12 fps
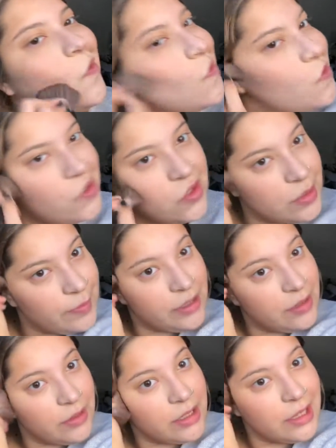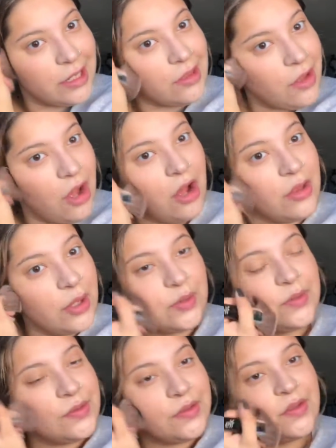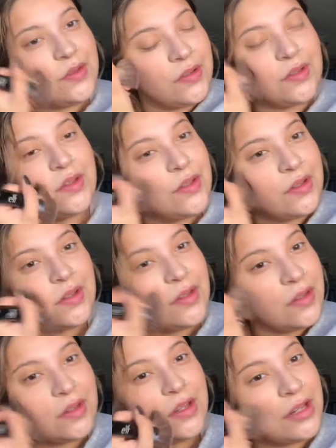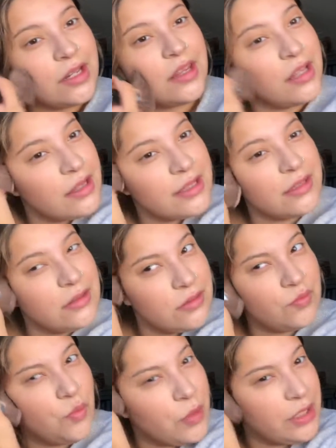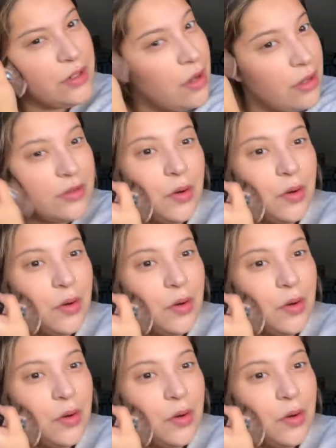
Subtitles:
and you just put it right there in the hollows. I think that's where you contour.